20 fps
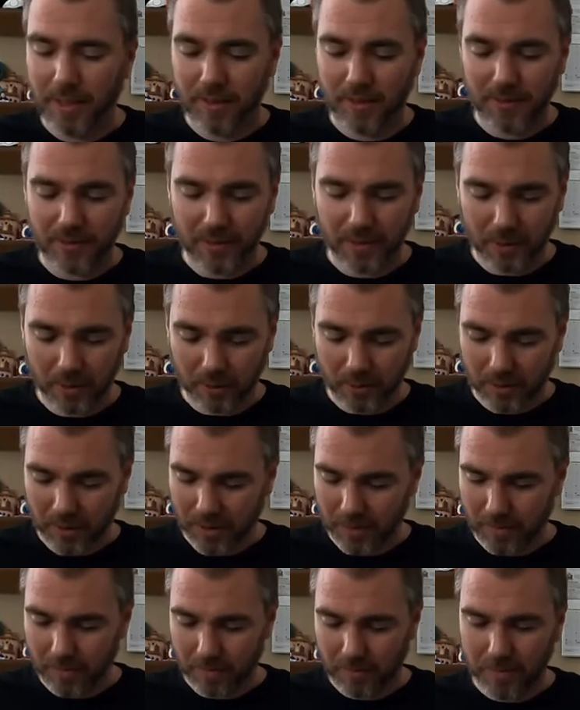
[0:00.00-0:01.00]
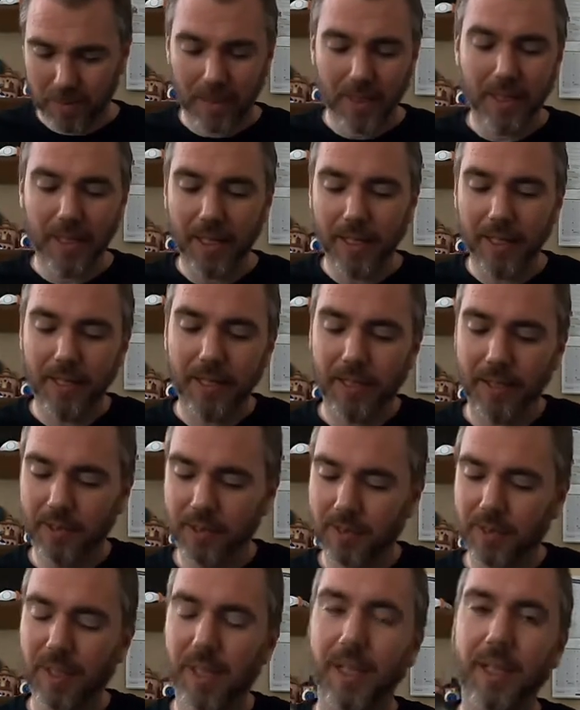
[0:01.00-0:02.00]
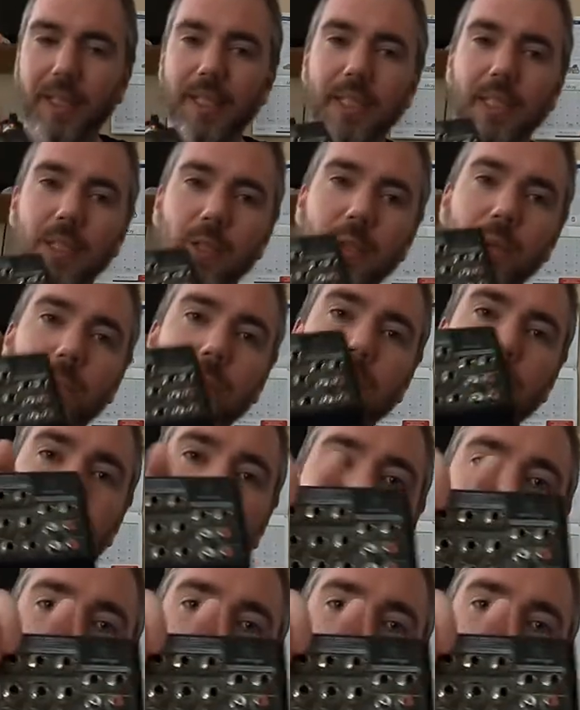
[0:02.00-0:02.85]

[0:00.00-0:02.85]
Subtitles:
So, and it does. It's got EQ built